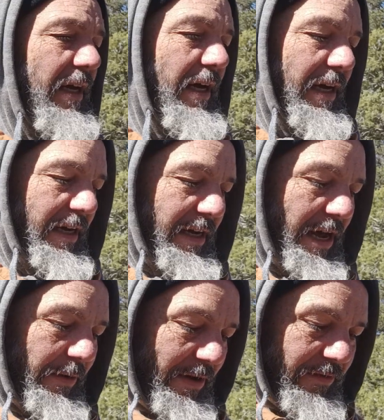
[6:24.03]

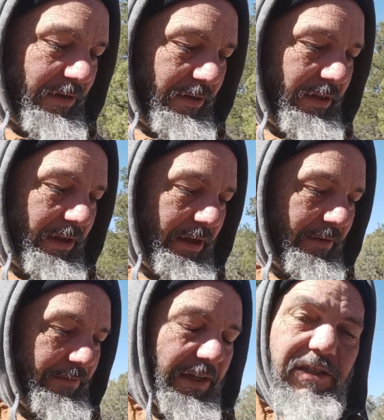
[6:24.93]
However, the
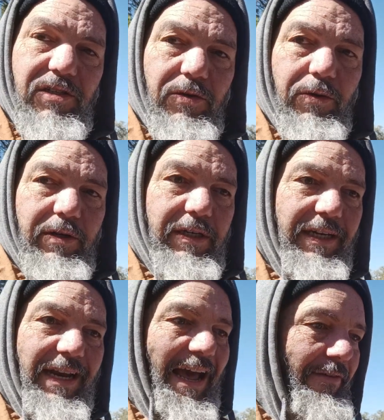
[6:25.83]
feed store
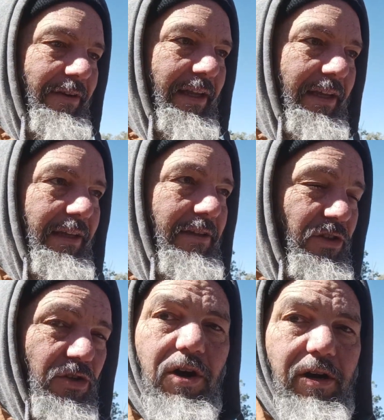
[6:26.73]
didn't have any
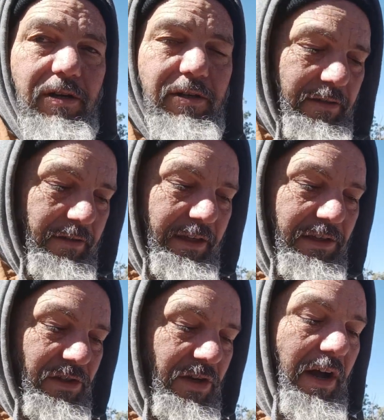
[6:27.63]
straw in
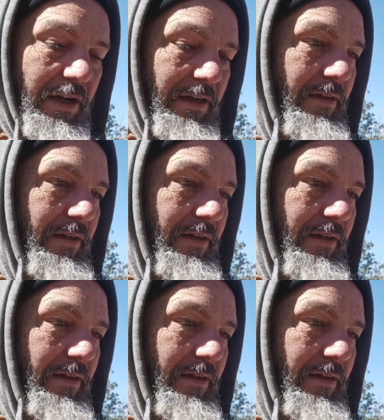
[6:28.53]
stock,